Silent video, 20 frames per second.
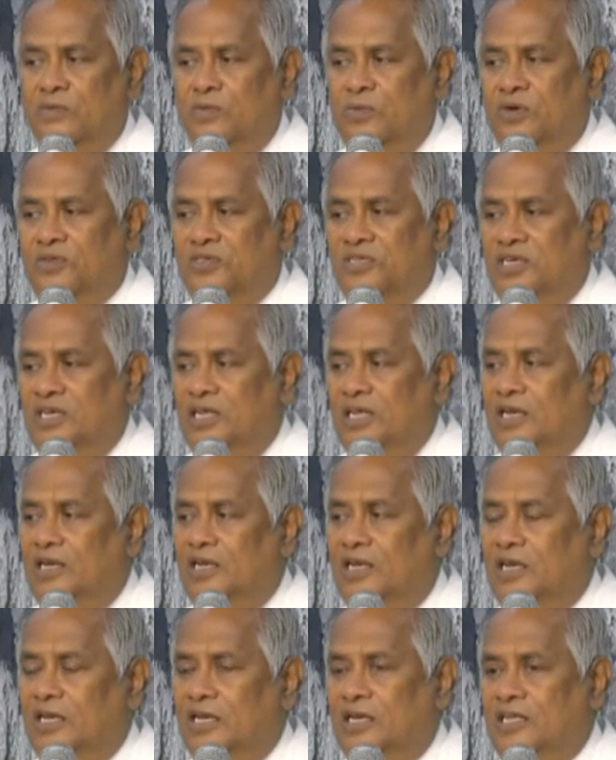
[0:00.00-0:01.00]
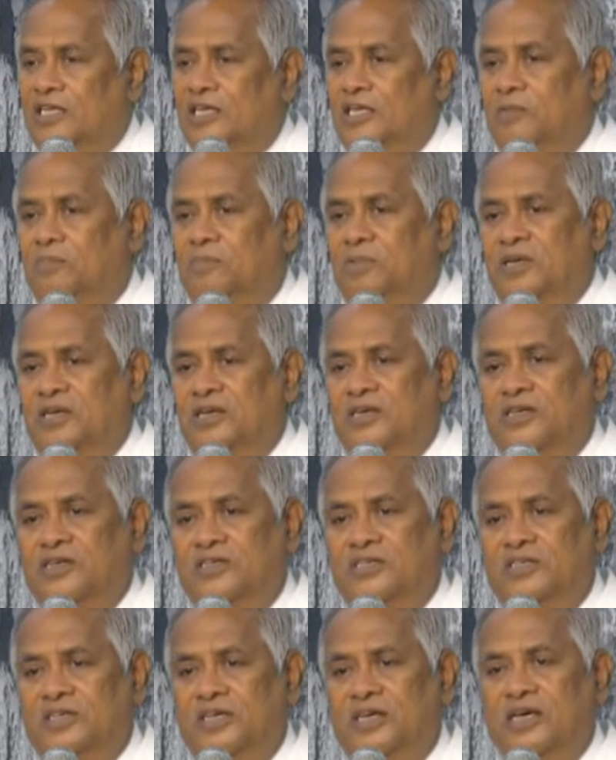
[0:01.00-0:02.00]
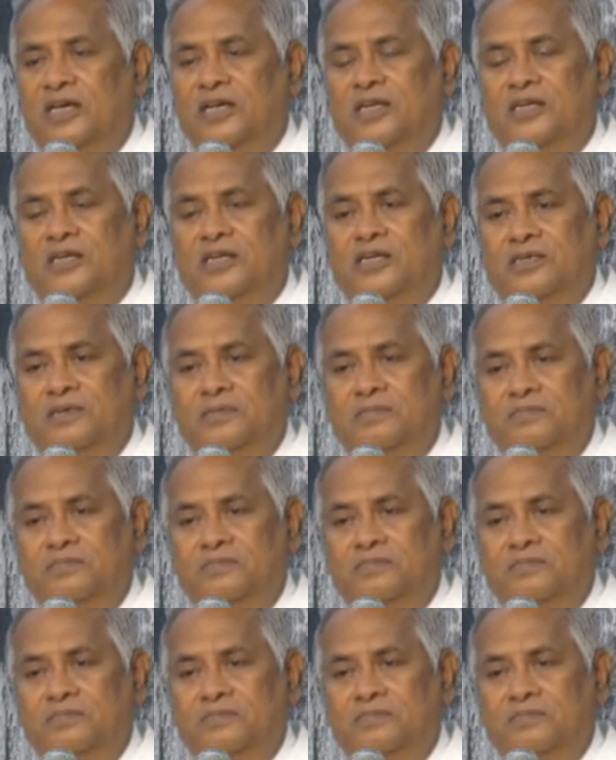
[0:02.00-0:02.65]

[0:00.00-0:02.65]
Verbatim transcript: was kneeling and keeping his head